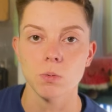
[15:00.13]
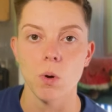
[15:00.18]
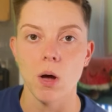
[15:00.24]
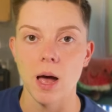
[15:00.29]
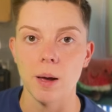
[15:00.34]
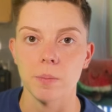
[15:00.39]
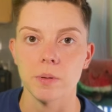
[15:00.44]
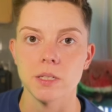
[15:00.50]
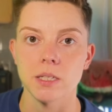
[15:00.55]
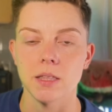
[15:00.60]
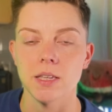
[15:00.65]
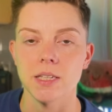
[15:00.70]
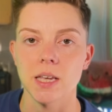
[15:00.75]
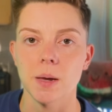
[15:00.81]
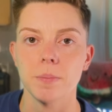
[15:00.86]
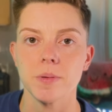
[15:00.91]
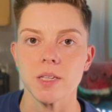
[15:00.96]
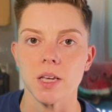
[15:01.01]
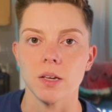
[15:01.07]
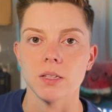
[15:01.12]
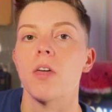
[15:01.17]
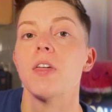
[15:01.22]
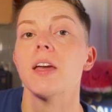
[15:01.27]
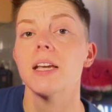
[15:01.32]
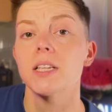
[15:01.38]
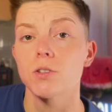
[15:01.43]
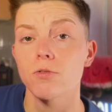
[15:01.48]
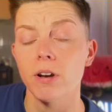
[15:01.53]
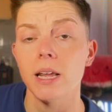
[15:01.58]
what happens in this episode. I
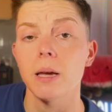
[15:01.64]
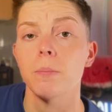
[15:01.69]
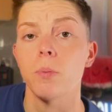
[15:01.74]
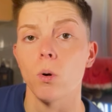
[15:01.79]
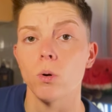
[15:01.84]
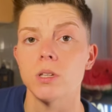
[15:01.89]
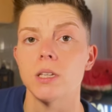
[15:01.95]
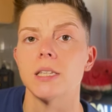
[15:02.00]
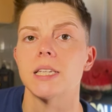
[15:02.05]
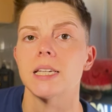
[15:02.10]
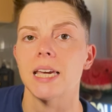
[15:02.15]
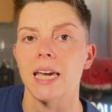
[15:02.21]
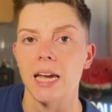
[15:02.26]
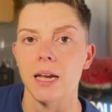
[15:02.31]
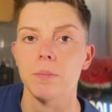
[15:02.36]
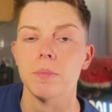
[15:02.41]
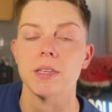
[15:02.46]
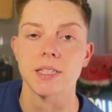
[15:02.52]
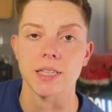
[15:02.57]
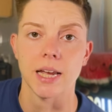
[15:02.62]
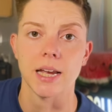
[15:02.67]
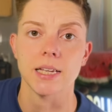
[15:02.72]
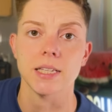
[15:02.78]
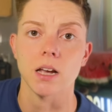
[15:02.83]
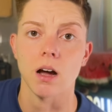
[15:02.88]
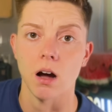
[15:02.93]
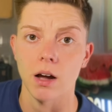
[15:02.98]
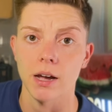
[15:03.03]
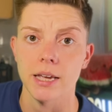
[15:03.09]
think it's really important to keep the stakes
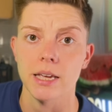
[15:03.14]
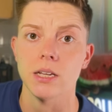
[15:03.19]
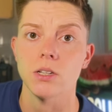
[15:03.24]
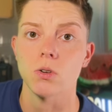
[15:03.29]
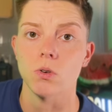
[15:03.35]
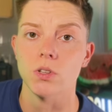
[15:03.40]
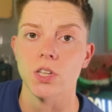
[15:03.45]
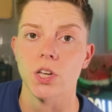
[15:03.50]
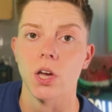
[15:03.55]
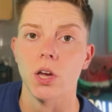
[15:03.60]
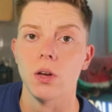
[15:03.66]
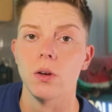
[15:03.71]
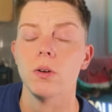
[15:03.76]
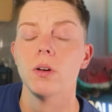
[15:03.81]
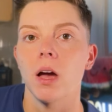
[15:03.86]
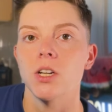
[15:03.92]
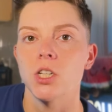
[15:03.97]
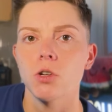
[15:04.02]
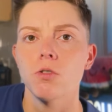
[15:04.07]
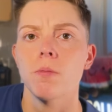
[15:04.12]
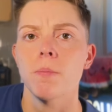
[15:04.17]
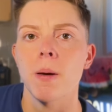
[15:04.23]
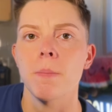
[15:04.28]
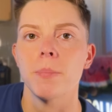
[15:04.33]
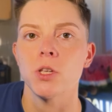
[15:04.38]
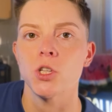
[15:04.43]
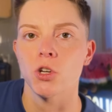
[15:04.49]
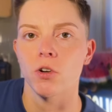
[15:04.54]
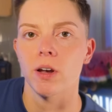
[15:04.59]
high in Doctor Who. I do
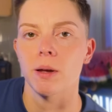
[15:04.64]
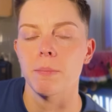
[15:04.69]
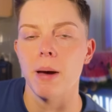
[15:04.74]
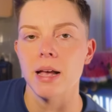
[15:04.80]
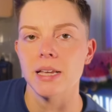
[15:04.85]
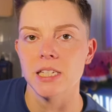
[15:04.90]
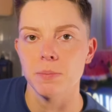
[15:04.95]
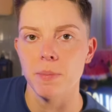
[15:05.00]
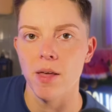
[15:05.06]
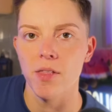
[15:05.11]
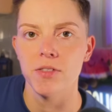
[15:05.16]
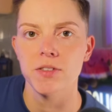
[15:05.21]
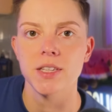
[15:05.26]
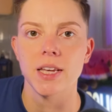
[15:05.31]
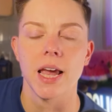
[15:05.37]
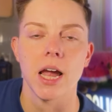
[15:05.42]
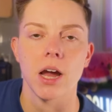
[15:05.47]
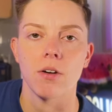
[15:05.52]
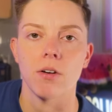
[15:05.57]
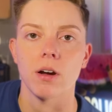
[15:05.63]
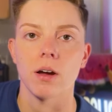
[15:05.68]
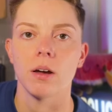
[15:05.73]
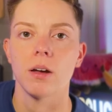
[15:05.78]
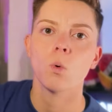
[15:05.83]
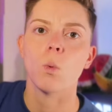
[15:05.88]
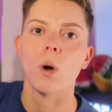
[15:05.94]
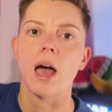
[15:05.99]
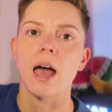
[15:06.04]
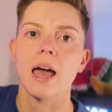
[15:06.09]
remember during Matt Smith's era
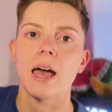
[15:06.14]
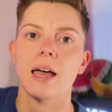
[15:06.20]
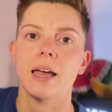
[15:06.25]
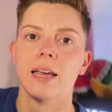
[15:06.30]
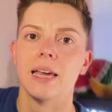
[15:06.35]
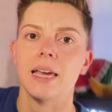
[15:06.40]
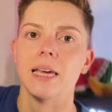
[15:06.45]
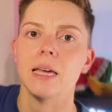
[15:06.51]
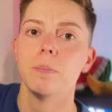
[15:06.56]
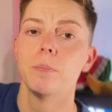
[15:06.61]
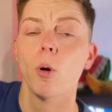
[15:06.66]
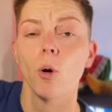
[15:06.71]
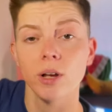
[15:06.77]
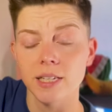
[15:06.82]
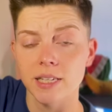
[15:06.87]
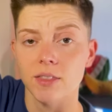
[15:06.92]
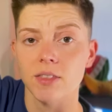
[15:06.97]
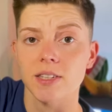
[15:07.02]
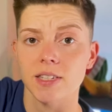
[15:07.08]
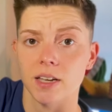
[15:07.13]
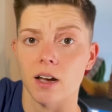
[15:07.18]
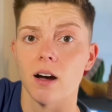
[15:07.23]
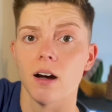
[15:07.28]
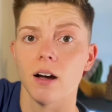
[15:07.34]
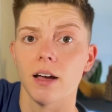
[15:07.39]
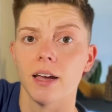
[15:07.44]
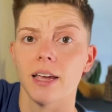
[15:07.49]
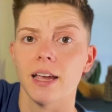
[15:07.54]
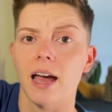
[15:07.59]
where he points at the
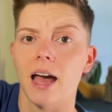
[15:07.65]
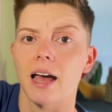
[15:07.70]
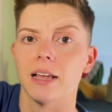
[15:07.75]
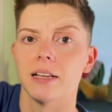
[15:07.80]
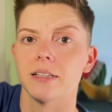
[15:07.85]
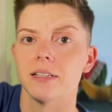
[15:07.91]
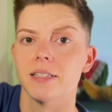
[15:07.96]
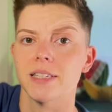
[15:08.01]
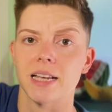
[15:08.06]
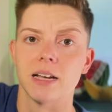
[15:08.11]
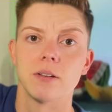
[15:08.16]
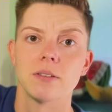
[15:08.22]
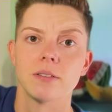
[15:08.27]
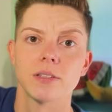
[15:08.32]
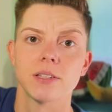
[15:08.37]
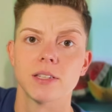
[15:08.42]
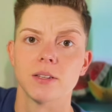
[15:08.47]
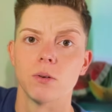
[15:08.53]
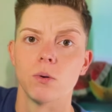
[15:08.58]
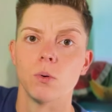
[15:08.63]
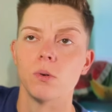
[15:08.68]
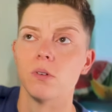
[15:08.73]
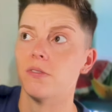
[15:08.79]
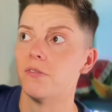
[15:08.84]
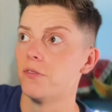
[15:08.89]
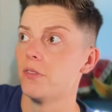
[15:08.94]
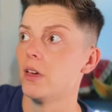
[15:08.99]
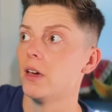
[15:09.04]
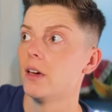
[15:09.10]
sky and tells all
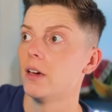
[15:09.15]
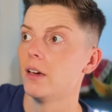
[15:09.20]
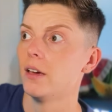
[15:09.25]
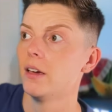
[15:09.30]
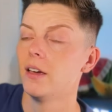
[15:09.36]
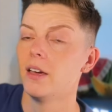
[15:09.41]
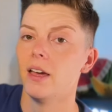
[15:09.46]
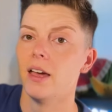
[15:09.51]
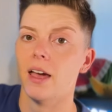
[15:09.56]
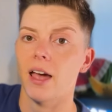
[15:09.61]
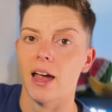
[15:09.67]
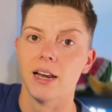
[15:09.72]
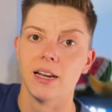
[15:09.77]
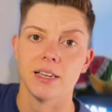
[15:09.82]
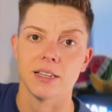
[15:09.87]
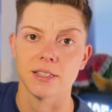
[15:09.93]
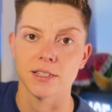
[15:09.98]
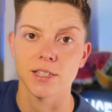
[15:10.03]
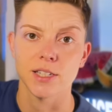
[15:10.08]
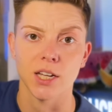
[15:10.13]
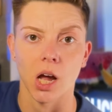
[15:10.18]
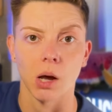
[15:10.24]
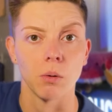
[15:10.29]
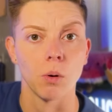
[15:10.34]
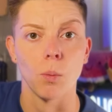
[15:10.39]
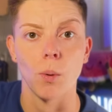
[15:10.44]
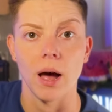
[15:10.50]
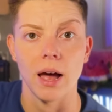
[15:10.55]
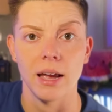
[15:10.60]
of the aliens to go
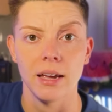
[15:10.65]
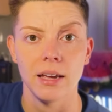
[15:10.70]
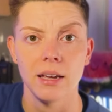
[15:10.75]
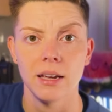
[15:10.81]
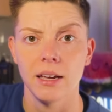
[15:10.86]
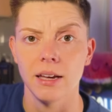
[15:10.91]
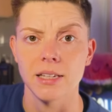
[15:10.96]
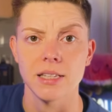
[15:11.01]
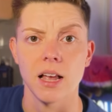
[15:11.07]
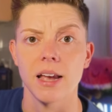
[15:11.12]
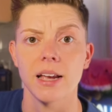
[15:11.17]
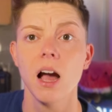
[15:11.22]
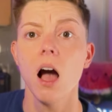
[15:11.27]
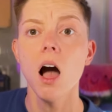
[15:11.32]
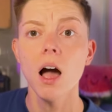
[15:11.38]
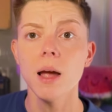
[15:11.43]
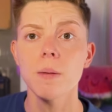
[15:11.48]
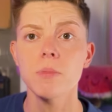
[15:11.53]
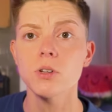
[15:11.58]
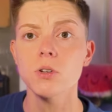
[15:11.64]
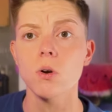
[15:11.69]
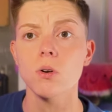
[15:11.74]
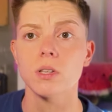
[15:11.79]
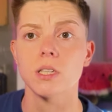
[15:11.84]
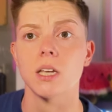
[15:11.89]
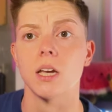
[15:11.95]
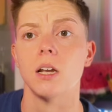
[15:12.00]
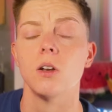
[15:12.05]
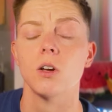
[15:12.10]
away. He's like, I am the
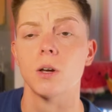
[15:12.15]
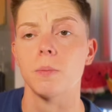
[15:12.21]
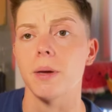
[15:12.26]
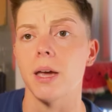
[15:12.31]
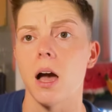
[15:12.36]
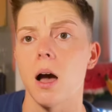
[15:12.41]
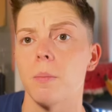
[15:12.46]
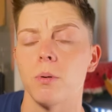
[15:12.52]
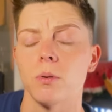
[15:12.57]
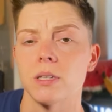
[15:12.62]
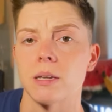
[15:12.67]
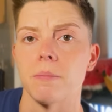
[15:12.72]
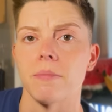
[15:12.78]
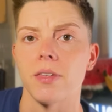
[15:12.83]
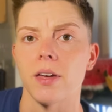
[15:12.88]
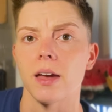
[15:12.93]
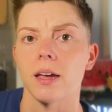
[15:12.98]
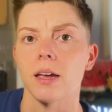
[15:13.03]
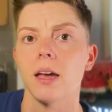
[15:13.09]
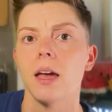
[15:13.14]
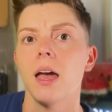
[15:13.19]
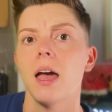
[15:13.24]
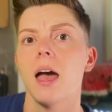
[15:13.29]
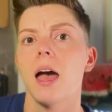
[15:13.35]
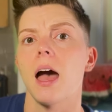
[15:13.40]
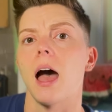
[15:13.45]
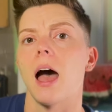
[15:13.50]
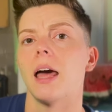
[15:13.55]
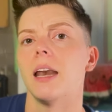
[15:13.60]
Doctor, look me up or something.
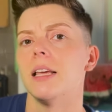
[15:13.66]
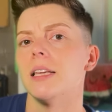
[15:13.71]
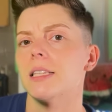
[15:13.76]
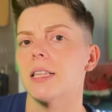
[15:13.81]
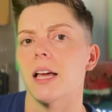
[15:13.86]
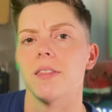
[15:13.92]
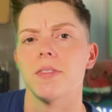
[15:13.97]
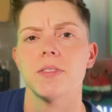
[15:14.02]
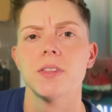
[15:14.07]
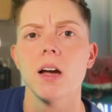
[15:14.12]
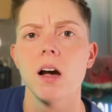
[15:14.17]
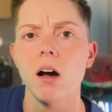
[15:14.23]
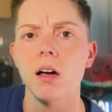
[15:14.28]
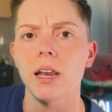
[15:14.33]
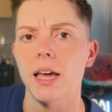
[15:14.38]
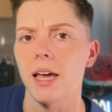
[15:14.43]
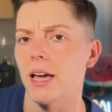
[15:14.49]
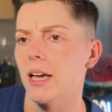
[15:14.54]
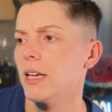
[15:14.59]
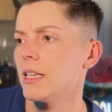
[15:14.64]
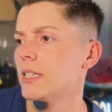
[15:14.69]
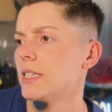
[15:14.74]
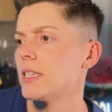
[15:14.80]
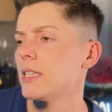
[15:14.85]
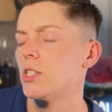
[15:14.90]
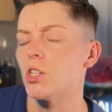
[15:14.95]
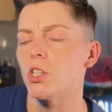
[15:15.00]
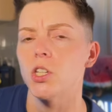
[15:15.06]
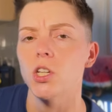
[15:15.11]
And it's like,
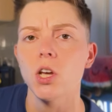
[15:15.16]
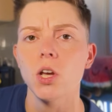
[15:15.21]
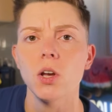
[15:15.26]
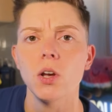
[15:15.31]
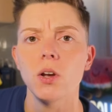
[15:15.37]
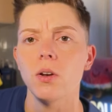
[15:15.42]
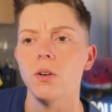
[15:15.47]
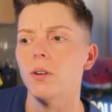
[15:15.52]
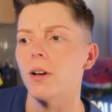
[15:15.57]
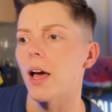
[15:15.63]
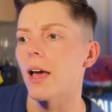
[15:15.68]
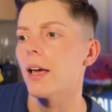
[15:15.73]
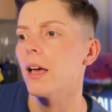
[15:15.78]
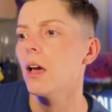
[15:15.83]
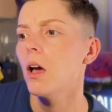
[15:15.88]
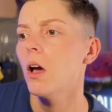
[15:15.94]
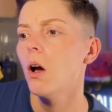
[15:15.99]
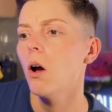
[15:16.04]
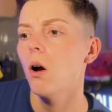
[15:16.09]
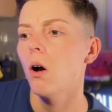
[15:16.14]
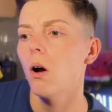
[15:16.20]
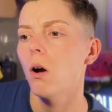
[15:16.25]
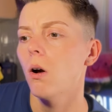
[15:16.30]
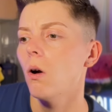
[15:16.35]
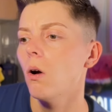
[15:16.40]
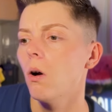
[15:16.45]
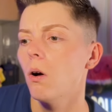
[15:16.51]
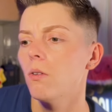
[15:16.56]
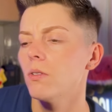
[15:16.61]
Daleks, J'Doon, like,
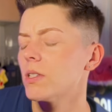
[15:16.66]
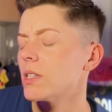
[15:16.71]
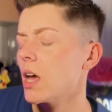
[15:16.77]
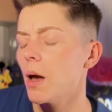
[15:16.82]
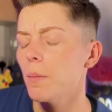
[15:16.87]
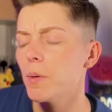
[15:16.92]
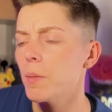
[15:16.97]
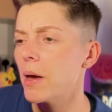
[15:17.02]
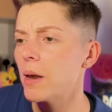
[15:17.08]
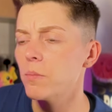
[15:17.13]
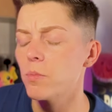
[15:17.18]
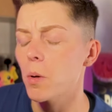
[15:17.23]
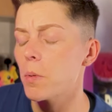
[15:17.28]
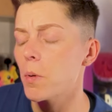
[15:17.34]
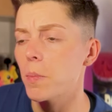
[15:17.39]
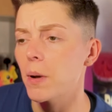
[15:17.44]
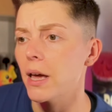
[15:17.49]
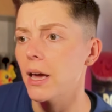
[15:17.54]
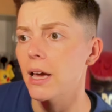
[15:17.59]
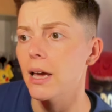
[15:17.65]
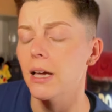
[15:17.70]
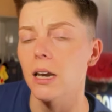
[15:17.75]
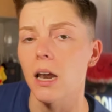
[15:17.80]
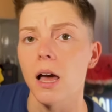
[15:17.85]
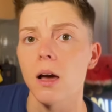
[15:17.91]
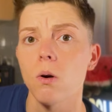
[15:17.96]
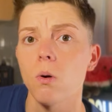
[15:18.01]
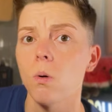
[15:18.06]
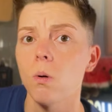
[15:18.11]
Cybermen probably,
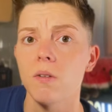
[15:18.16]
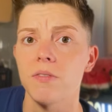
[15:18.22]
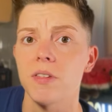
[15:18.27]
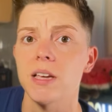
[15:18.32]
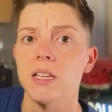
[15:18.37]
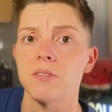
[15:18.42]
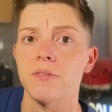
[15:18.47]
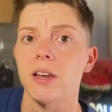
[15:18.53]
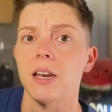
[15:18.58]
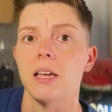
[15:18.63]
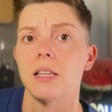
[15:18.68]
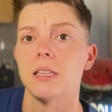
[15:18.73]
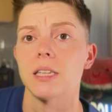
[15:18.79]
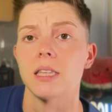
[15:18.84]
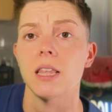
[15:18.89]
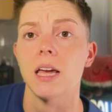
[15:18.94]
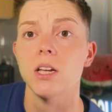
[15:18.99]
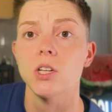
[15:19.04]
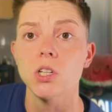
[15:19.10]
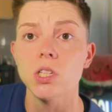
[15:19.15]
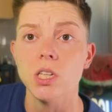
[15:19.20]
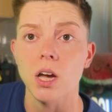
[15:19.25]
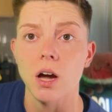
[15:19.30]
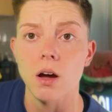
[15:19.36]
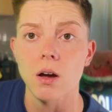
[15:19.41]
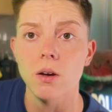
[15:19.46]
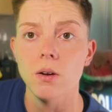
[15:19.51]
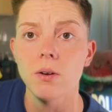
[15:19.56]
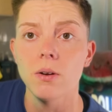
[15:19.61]
like, all of these villains. And they just
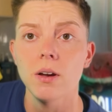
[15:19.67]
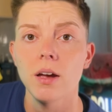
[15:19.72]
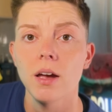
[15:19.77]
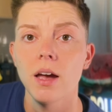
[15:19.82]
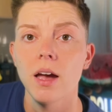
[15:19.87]
go.